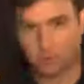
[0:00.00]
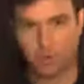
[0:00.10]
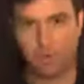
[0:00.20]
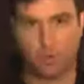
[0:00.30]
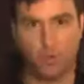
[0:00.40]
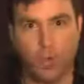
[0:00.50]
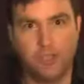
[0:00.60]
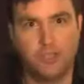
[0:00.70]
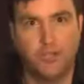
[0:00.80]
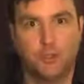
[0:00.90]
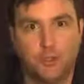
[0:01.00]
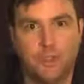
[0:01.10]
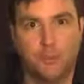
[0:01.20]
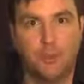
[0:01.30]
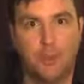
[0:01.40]
people are watching other
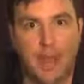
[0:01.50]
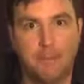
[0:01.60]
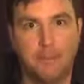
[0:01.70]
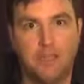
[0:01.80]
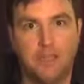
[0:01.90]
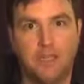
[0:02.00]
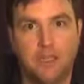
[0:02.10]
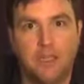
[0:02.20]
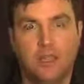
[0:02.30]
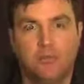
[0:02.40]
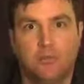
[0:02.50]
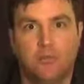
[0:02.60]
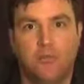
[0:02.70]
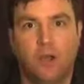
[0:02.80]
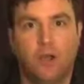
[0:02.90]
people happening
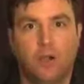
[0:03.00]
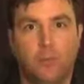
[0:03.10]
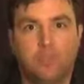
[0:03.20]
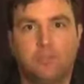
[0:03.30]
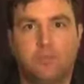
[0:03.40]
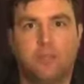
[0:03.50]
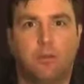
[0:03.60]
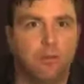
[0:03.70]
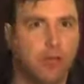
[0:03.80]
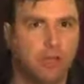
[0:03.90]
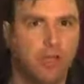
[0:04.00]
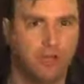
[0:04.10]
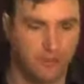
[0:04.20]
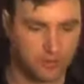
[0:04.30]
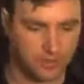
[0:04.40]
from afar, with something that we're all kind
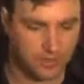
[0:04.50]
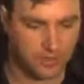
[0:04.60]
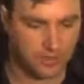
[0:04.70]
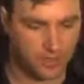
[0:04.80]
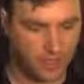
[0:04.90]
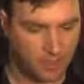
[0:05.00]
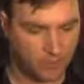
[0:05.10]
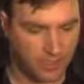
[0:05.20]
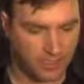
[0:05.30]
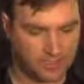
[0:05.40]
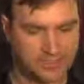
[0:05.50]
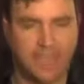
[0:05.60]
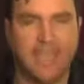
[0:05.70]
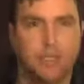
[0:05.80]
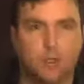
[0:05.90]
of interested in. We got
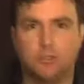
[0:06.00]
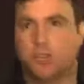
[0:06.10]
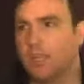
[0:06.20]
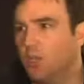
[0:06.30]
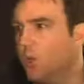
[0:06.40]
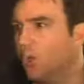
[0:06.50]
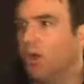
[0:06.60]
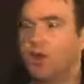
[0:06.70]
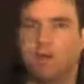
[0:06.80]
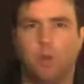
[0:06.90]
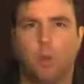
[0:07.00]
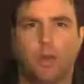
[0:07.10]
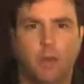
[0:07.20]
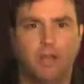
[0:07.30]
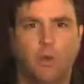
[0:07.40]
scandals like going on
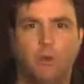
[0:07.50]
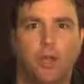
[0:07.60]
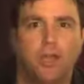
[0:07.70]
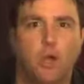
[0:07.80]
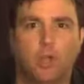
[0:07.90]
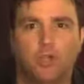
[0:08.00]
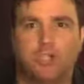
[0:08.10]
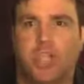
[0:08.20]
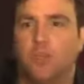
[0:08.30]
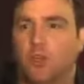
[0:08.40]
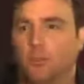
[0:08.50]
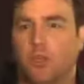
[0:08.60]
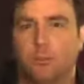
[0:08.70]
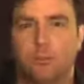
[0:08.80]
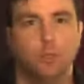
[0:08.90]
everywhere. We got white collar scandals. We
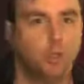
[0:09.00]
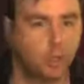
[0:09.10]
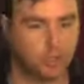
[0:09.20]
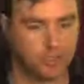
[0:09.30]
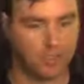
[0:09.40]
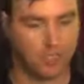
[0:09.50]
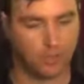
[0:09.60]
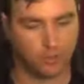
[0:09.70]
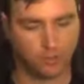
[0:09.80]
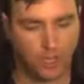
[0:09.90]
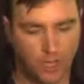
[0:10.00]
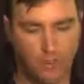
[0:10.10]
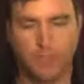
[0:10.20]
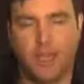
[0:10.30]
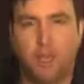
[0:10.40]
got blue collar scandals.
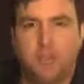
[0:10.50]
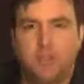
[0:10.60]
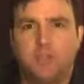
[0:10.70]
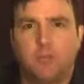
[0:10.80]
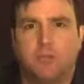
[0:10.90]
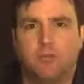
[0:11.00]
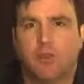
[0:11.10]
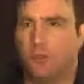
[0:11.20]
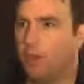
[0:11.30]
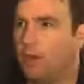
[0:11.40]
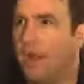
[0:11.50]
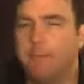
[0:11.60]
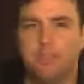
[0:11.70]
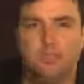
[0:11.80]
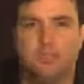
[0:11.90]
We got a mystery of like what
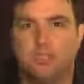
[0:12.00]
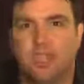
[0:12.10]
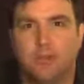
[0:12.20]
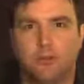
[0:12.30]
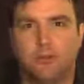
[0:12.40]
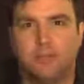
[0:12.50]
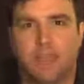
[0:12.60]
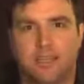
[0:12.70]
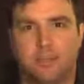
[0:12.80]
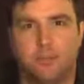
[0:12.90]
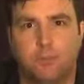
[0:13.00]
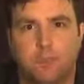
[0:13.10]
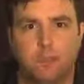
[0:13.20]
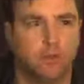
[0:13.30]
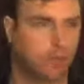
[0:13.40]
happened to these characters that
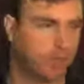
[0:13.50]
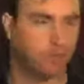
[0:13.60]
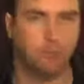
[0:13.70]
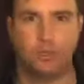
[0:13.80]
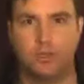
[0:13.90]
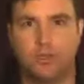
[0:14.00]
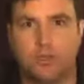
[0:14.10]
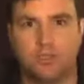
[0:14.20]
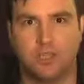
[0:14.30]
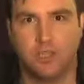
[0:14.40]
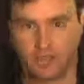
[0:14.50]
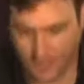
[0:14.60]
disappeared or get murdered and stuff like